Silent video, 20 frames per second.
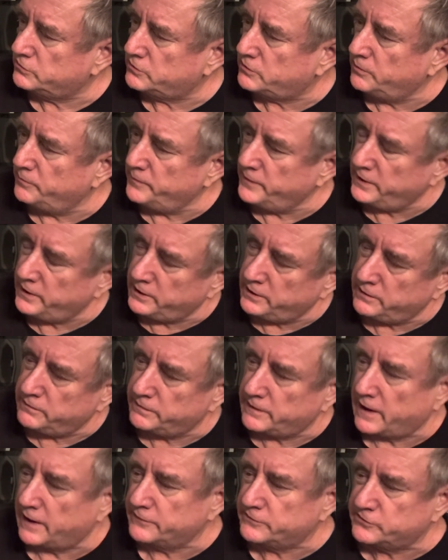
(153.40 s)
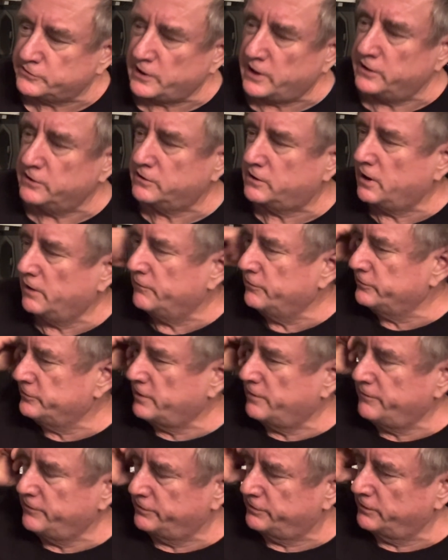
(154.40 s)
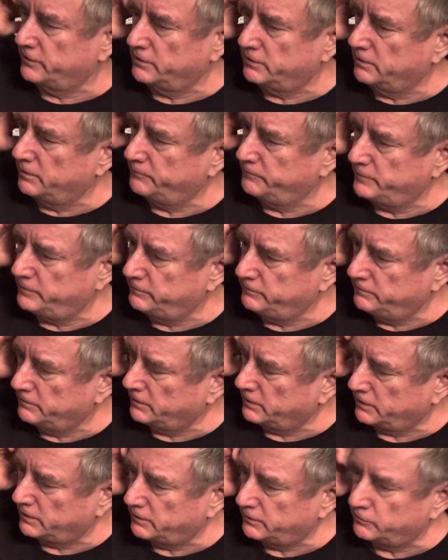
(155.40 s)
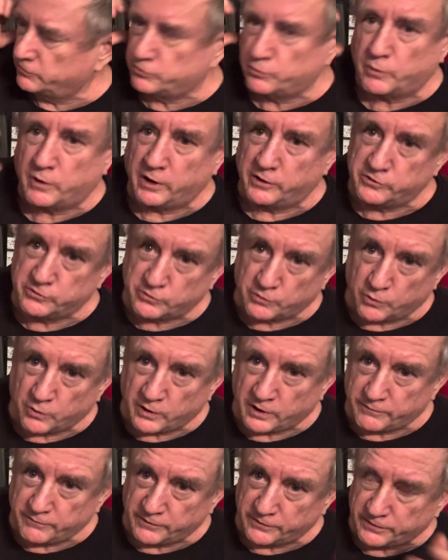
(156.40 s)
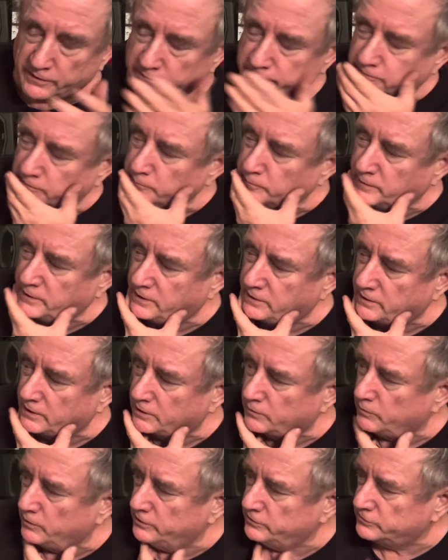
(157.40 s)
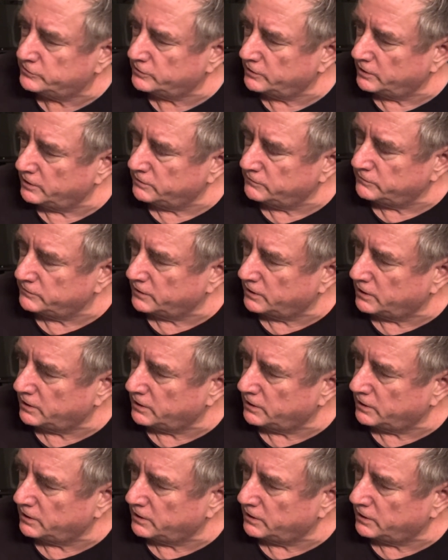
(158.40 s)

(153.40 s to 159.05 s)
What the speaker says: me, that site covers everything. I mean, it's where I store everything for me anyways. And,